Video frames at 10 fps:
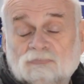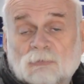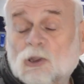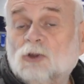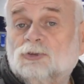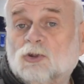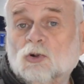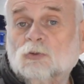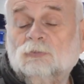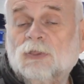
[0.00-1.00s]

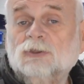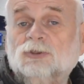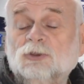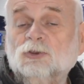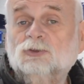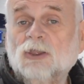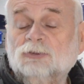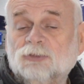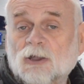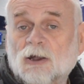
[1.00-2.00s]
Logical thing to do,
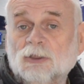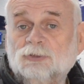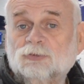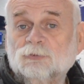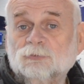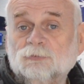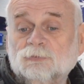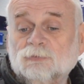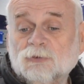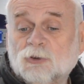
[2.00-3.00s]
change the guides,
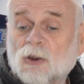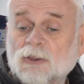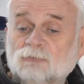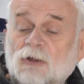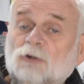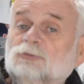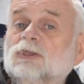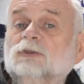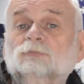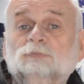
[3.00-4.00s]
grind the valves
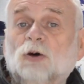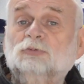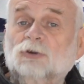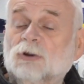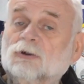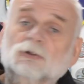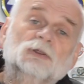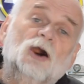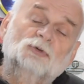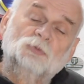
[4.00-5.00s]
in, Bob's your
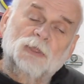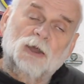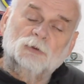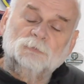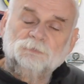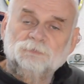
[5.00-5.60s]
uncle, off we go.